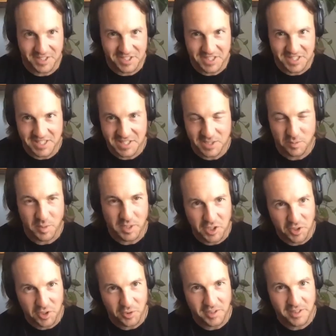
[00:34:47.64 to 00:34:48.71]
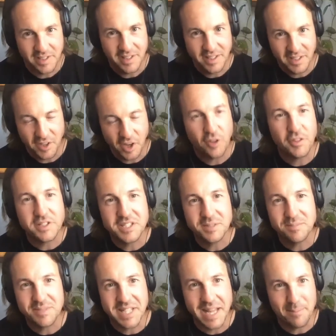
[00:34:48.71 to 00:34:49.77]
the disease that we cured. No, there's
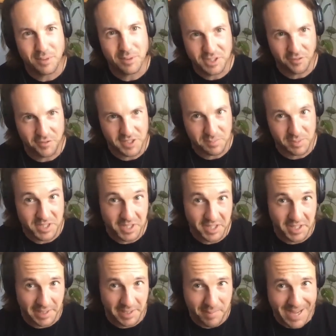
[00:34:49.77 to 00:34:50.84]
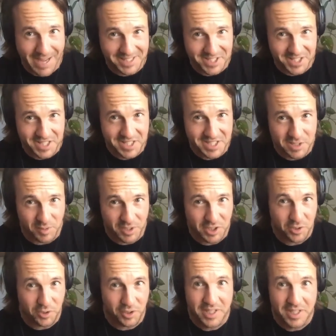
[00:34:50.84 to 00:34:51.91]
some samples of this particularly bad disease that we
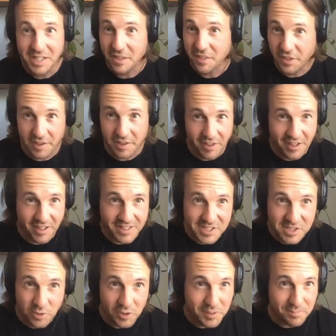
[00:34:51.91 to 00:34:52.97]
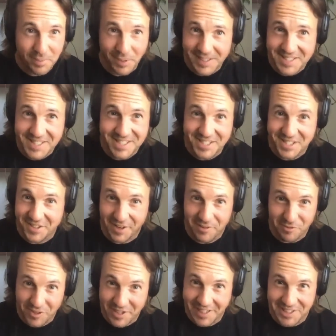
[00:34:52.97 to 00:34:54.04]
cured that are uh, stored in places that
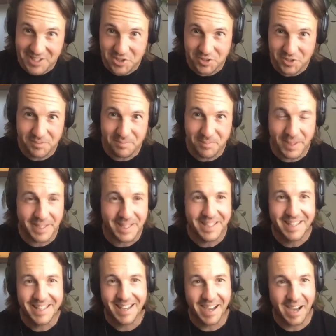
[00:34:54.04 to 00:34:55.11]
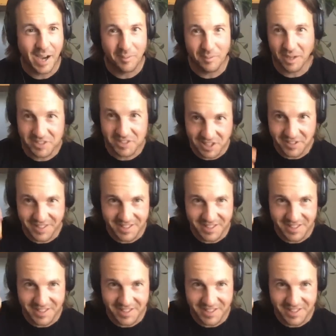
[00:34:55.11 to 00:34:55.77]
they really shouldn't be. Um, I'll tell